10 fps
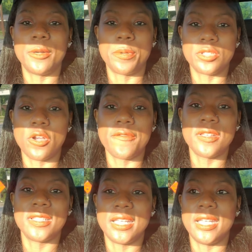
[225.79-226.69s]
the,
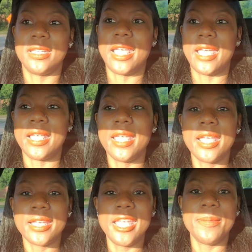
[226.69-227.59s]
preservatives in it
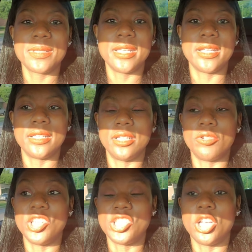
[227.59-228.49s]
that keeps it
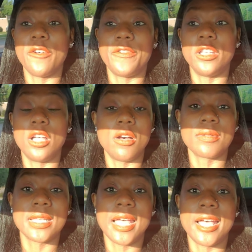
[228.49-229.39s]
on the shelf for a
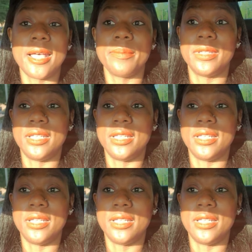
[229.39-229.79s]
long time.